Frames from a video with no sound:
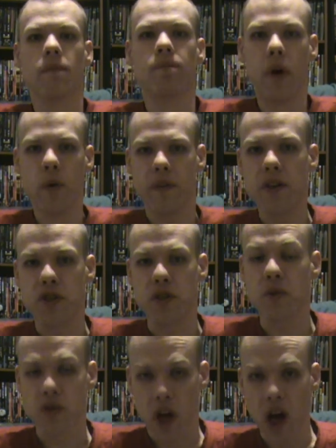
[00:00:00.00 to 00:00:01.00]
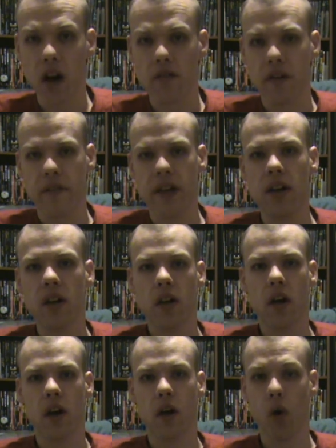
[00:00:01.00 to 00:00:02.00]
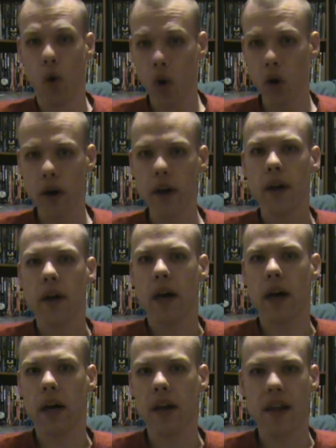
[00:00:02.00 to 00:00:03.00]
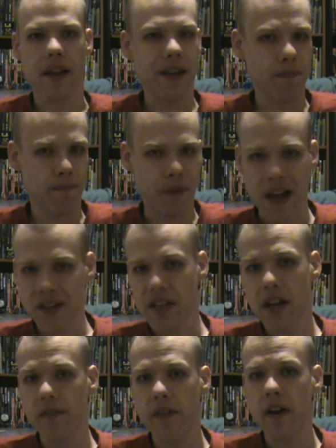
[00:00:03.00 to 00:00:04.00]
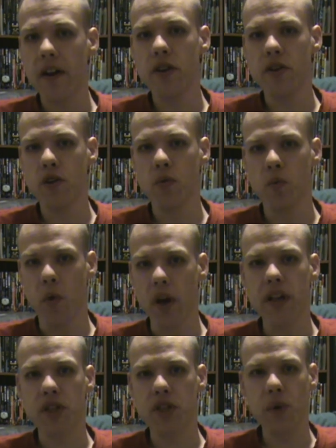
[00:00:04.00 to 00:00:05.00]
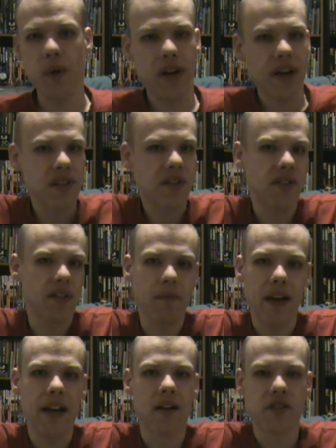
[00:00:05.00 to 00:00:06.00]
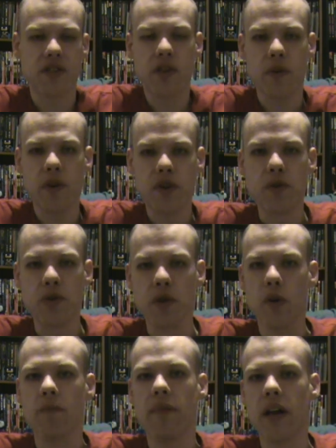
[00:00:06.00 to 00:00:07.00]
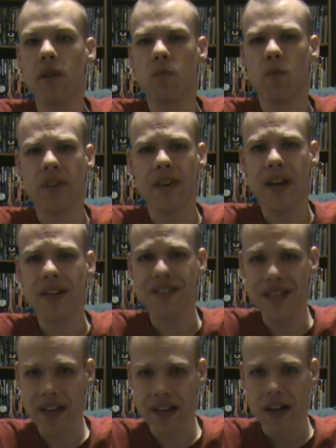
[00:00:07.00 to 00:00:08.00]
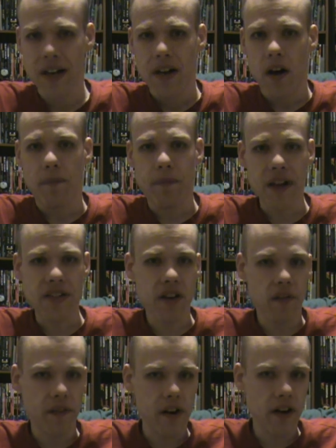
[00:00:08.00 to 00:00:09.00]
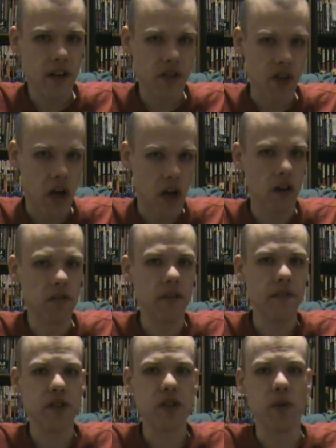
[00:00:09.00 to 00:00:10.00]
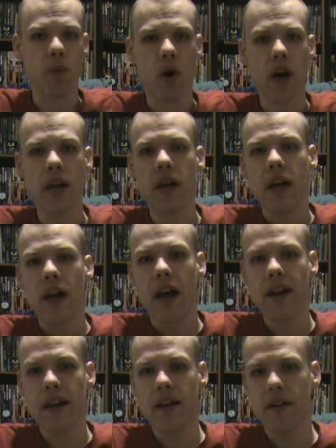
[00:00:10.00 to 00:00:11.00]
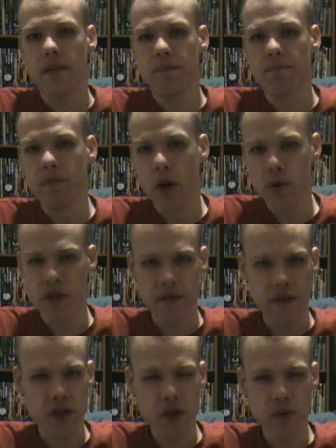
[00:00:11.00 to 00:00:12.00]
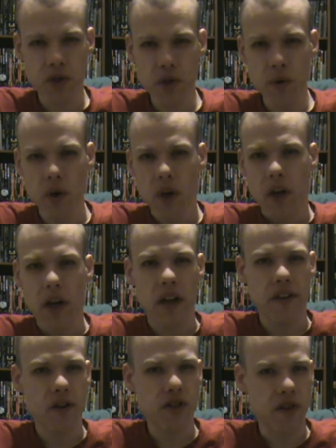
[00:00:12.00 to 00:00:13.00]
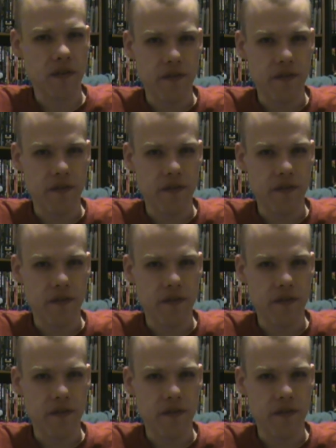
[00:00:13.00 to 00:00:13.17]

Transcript: both issues, all of it, uh, or uh, get Pasqual Ferry to do one issue and then get somebody else to do issue two. But what they did Pasqual Ferry does all of issue one, and then most of issue two. Uh, there's a